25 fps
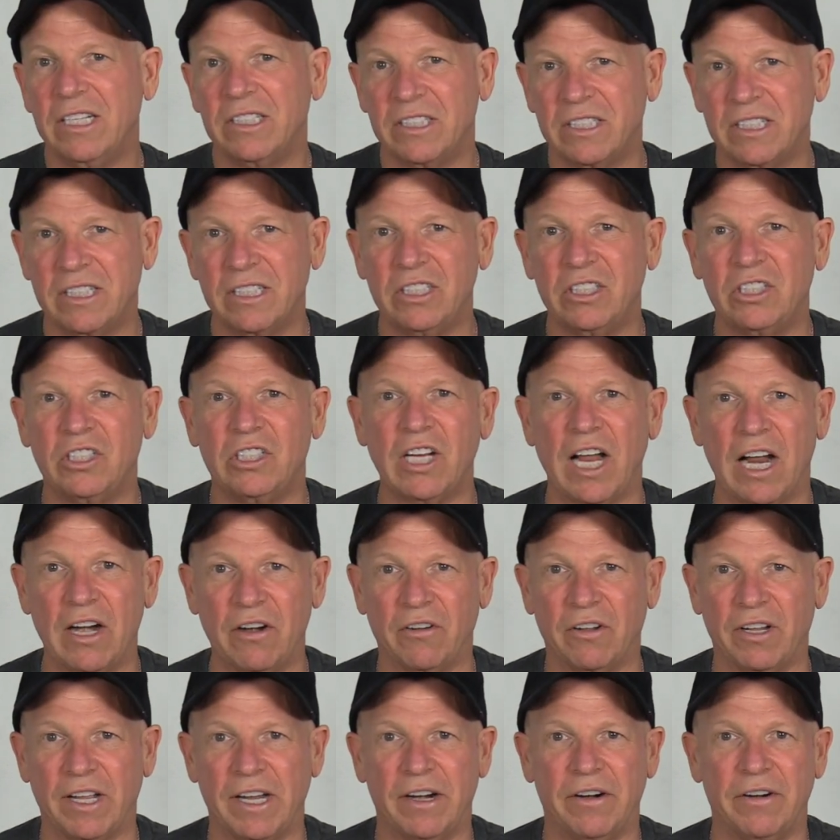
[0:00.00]
It's the
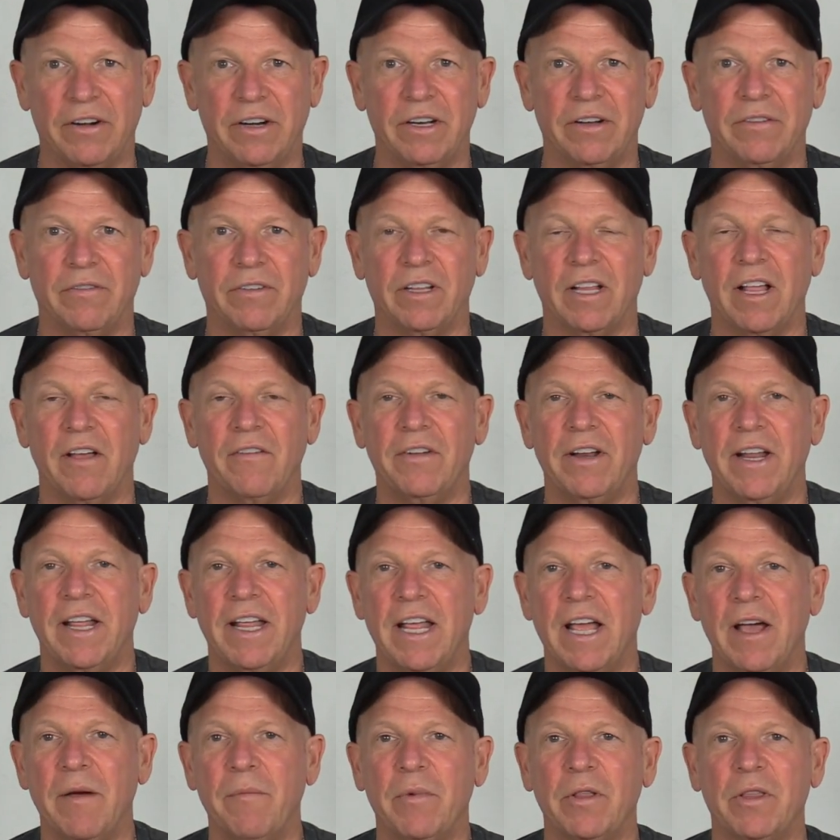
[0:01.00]
general area of 11
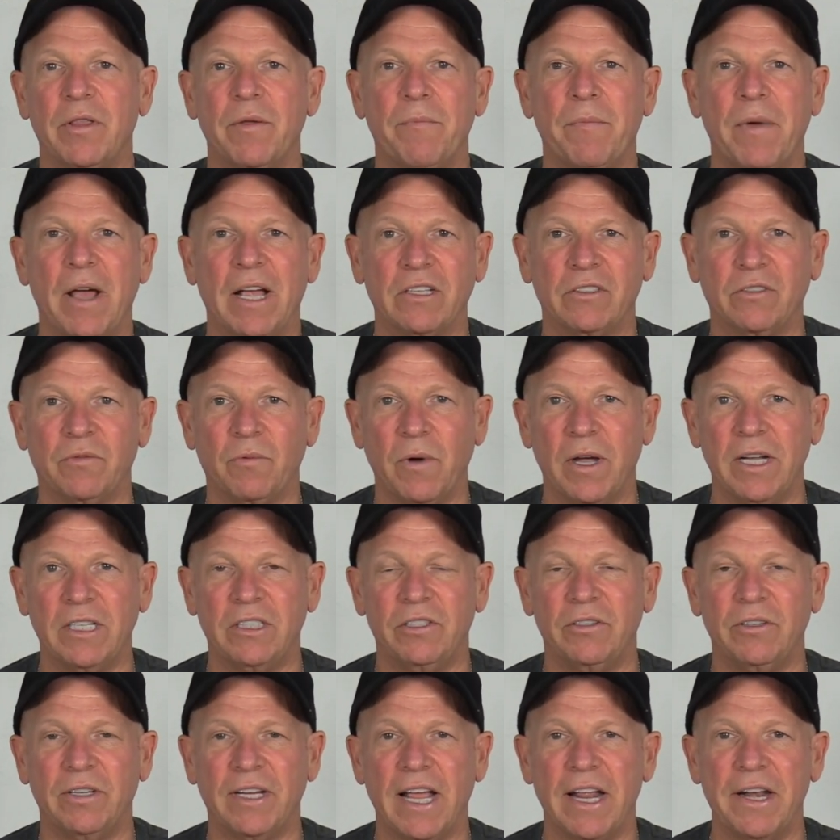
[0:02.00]
a.m. But the best
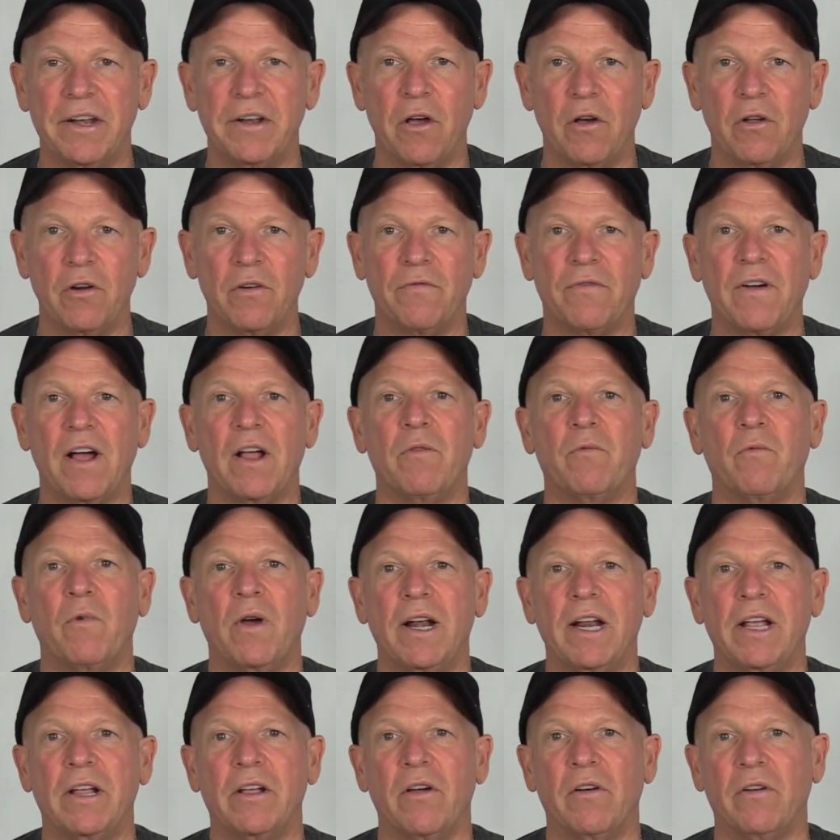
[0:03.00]
way to get notified
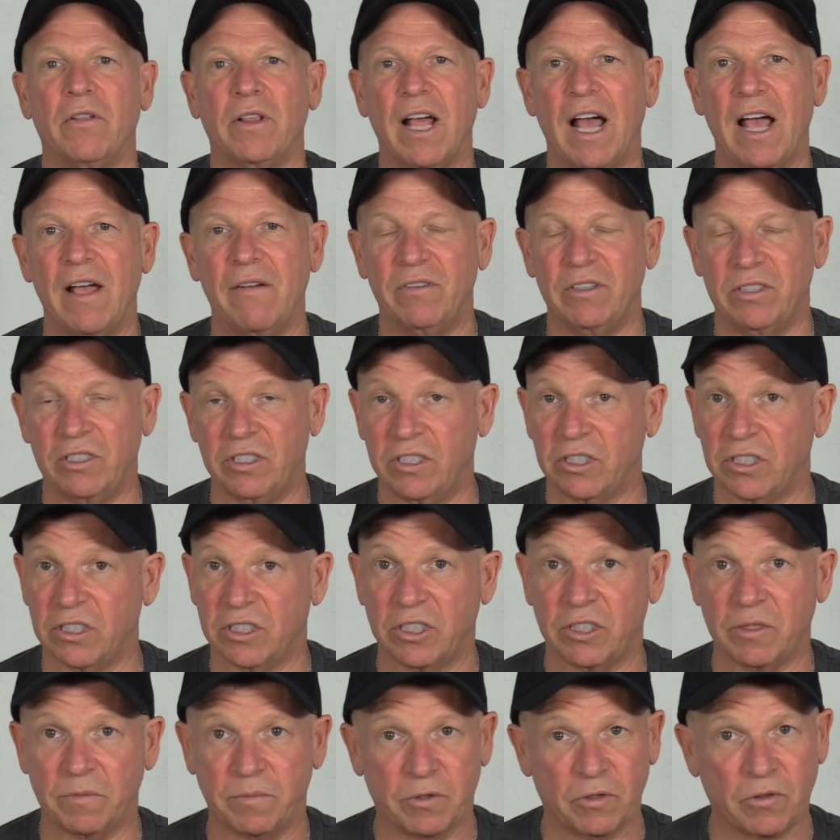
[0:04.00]
when I go live is to
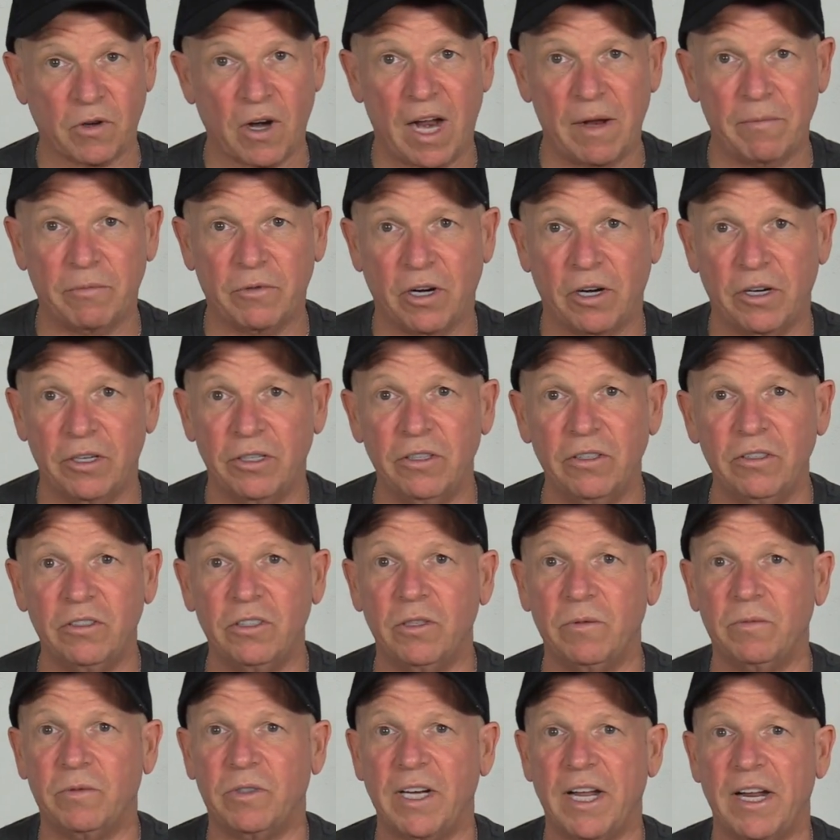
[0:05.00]
just subscribe to our
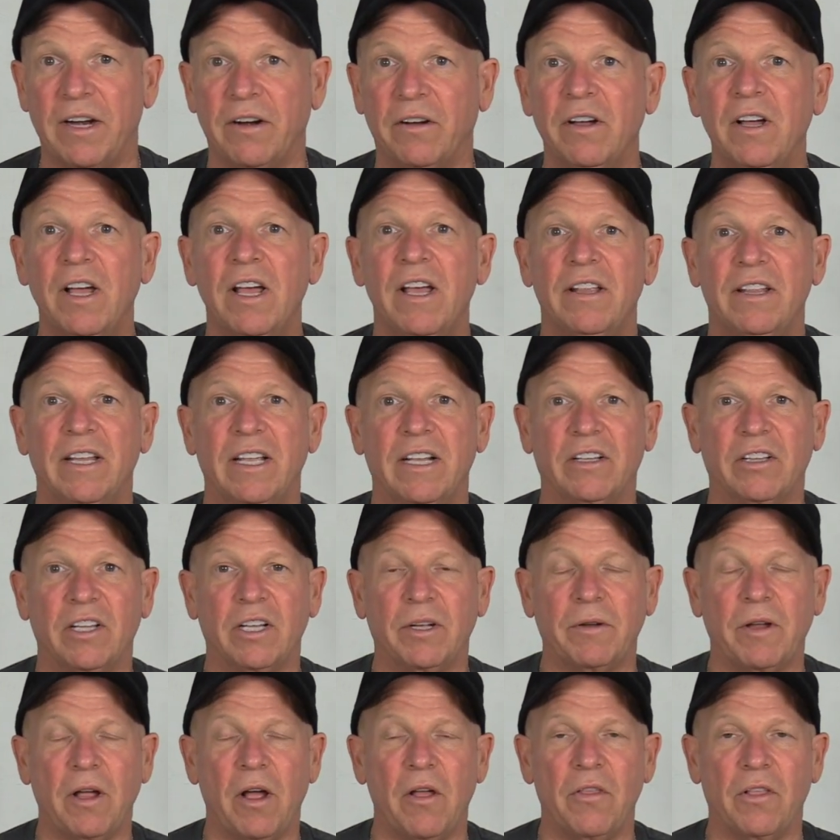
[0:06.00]
YouTube channel, then
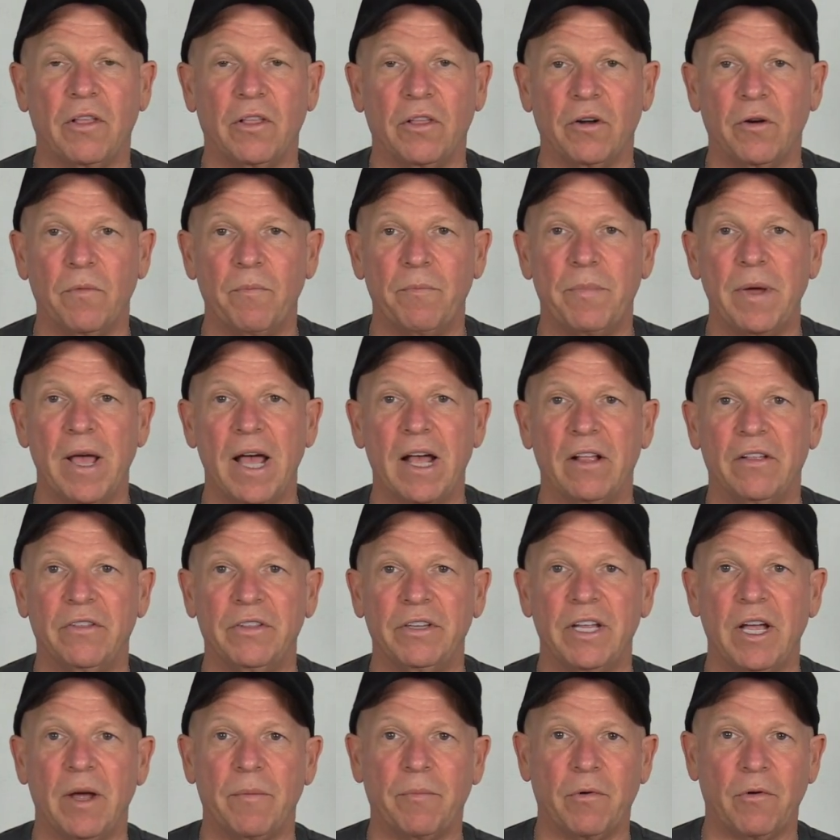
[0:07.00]
click on the little bell
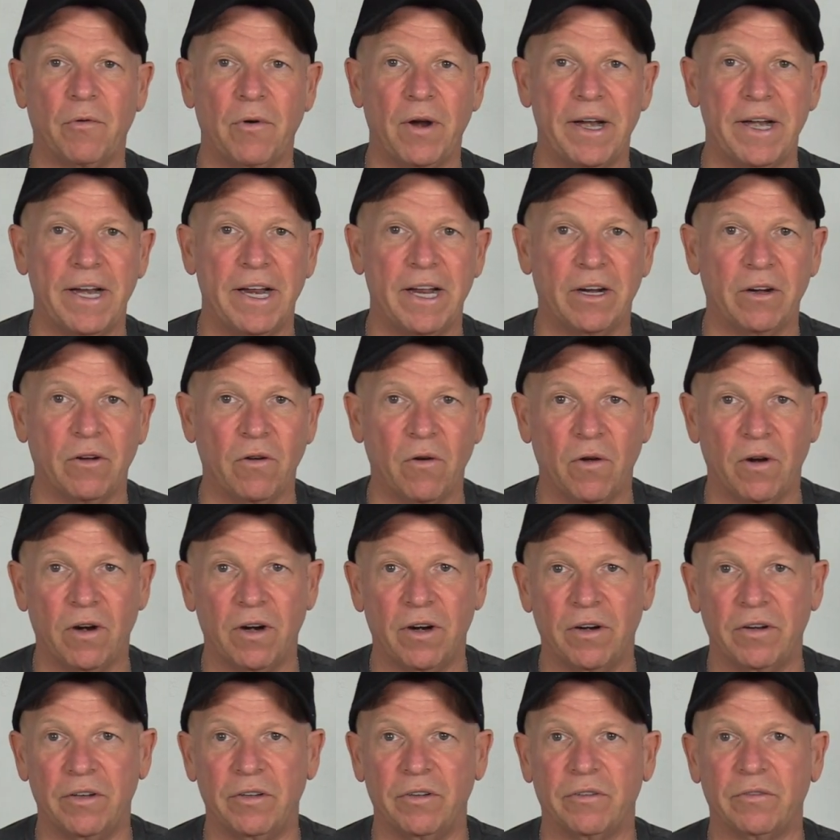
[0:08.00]
in the upper right-hand
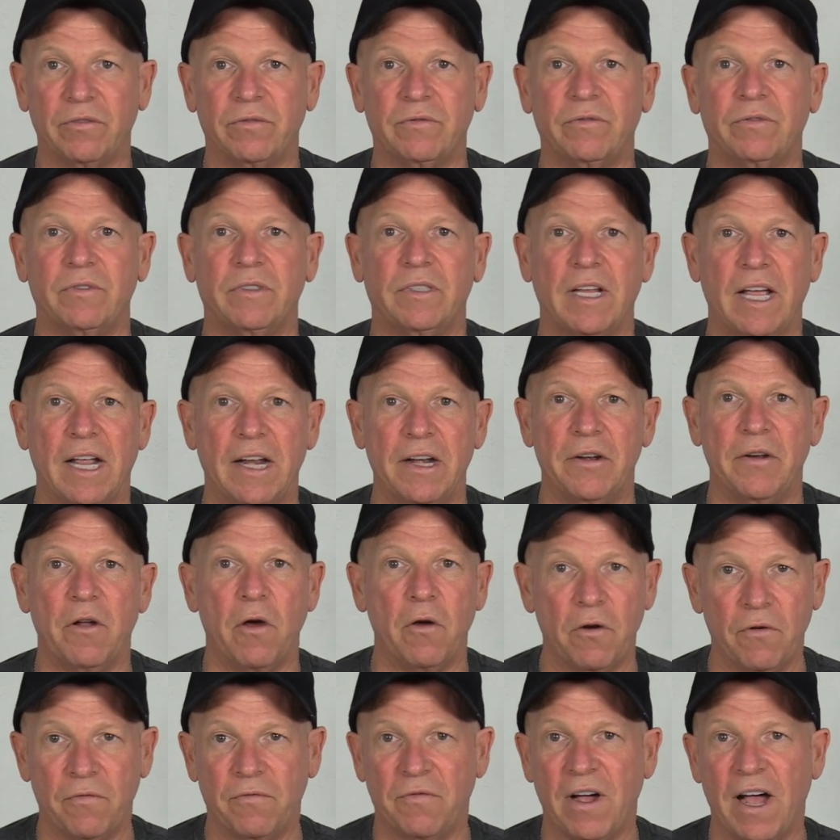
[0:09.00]
corner, and you'll get
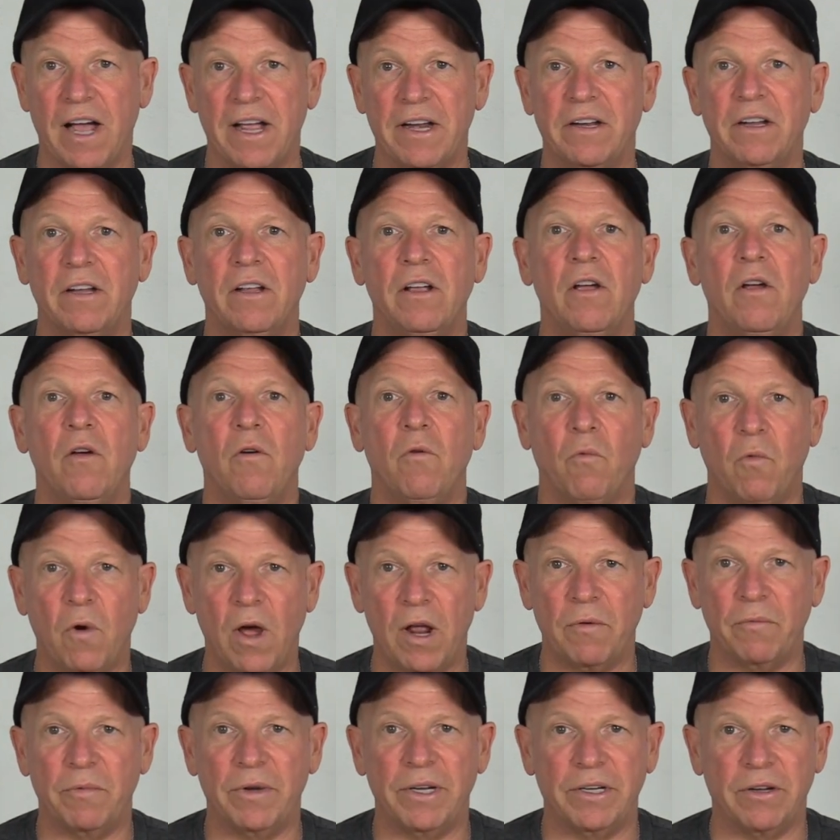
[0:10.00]
notified
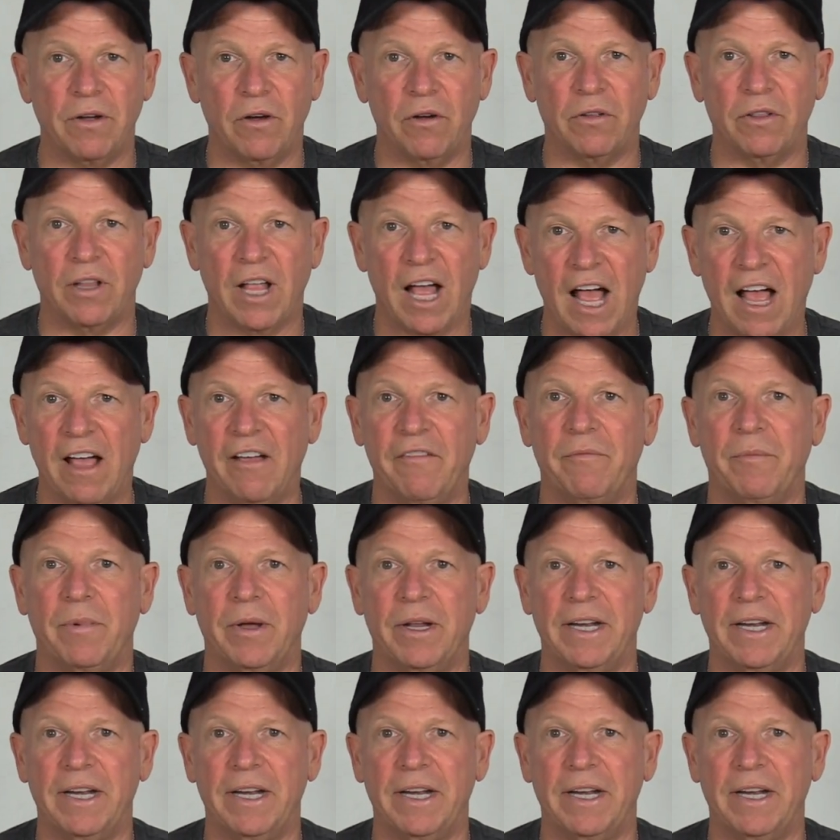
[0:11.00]
when we go live.